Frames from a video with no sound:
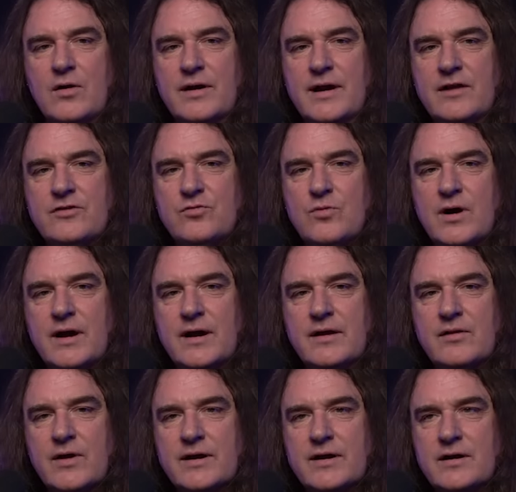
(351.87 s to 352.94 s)
And that's why,
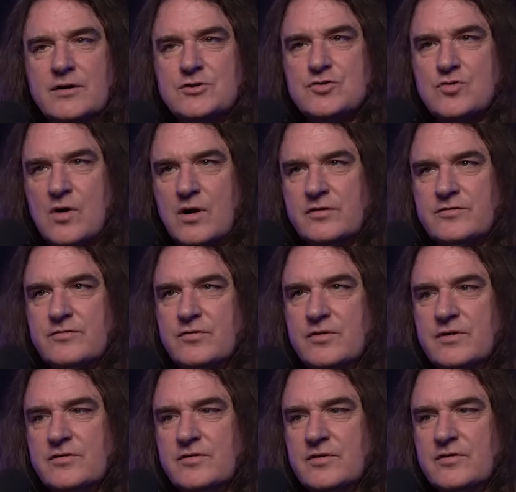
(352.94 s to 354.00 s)
like on Trust, for
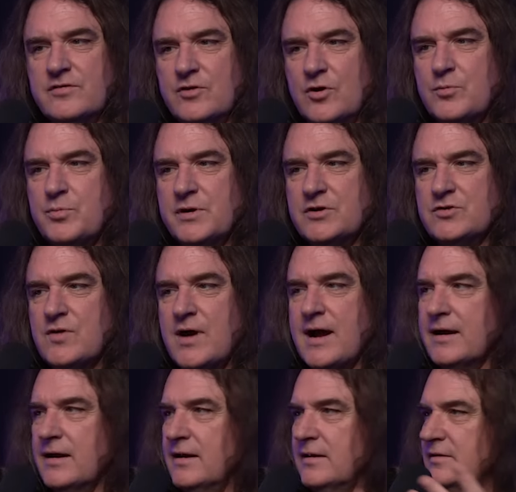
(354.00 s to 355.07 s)
instance, the opening
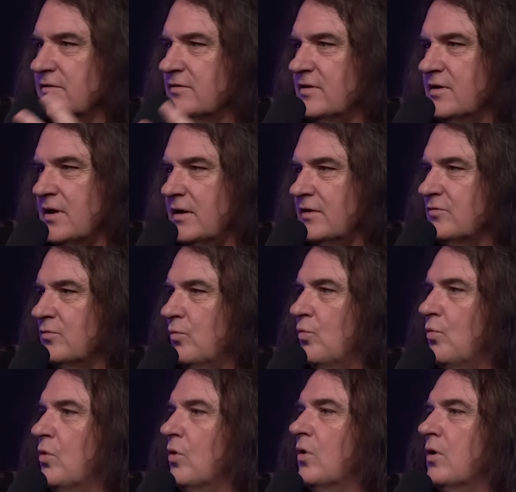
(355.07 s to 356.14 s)
track, it had this nice
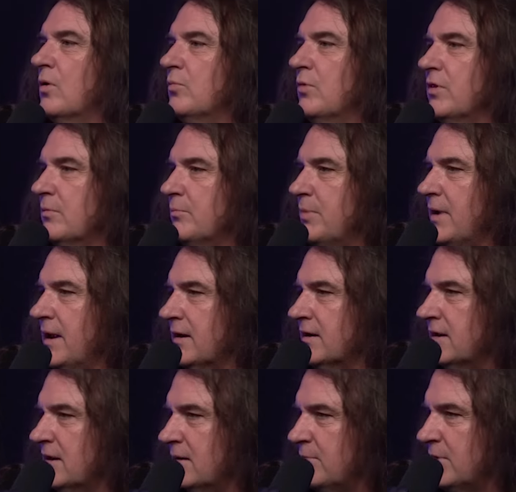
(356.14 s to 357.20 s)
warm when the band
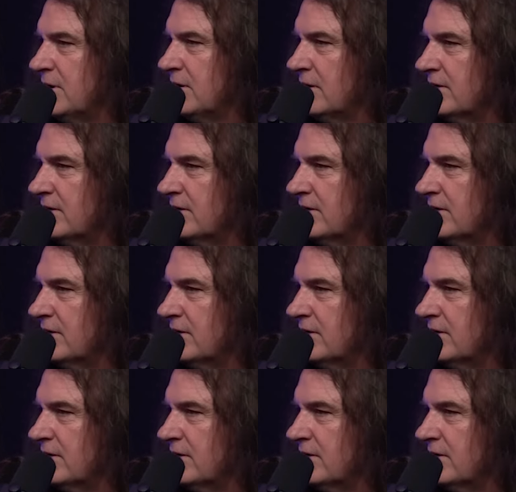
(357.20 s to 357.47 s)
came in.